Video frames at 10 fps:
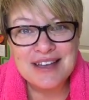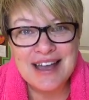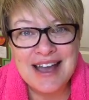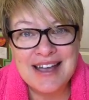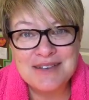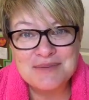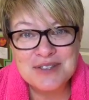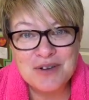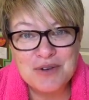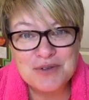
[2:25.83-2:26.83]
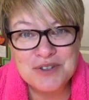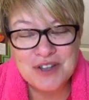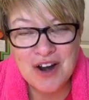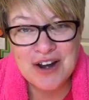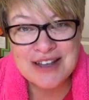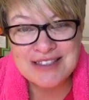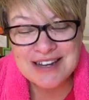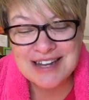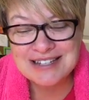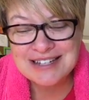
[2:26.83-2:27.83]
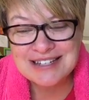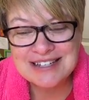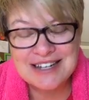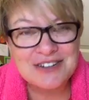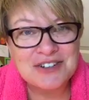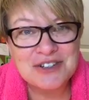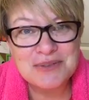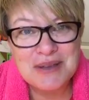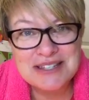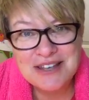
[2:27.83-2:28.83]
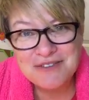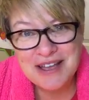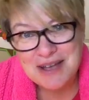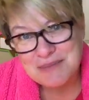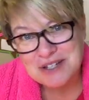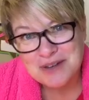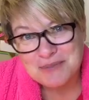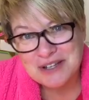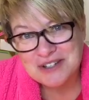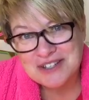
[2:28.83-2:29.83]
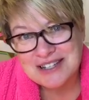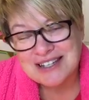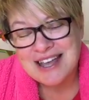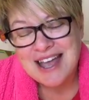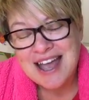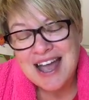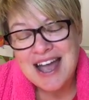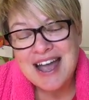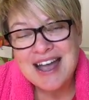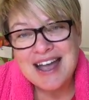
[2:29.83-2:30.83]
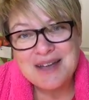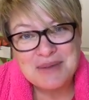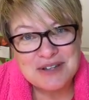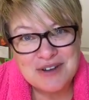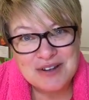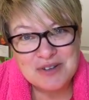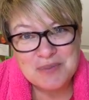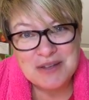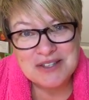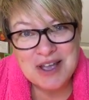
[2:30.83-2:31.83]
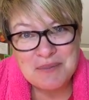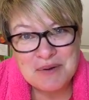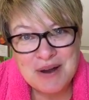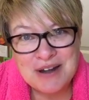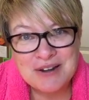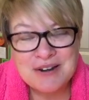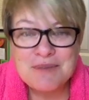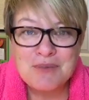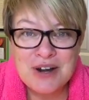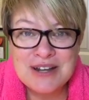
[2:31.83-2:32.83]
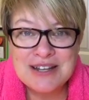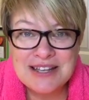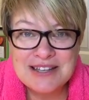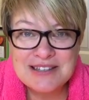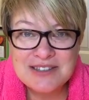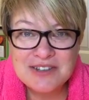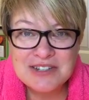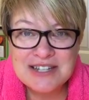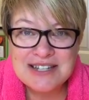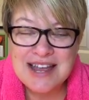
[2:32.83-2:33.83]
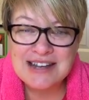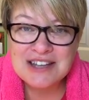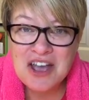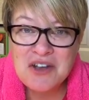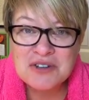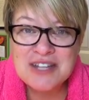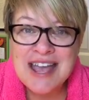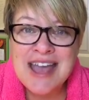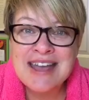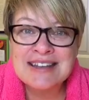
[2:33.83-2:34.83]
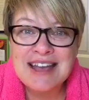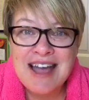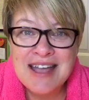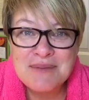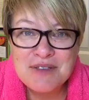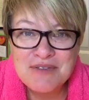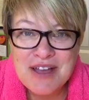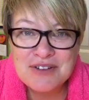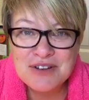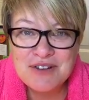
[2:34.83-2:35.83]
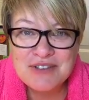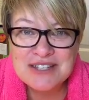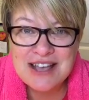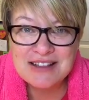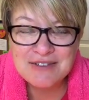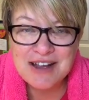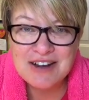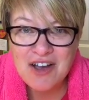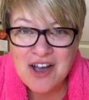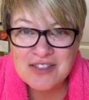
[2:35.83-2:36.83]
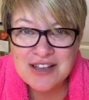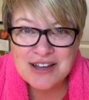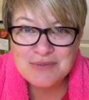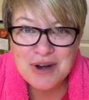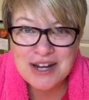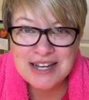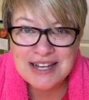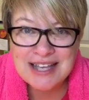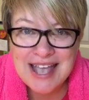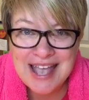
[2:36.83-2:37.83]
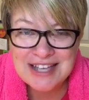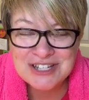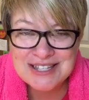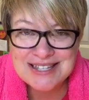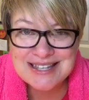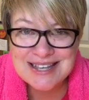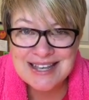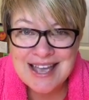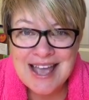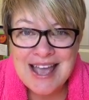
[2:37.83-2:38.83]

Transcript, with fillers: I am so sorry that I didn't introduce myself. I am Michele Peterson. I'm a direct response copywriter, marketing consultant, and coach, and I am the founder of Exactly Write Online Marketing Agency.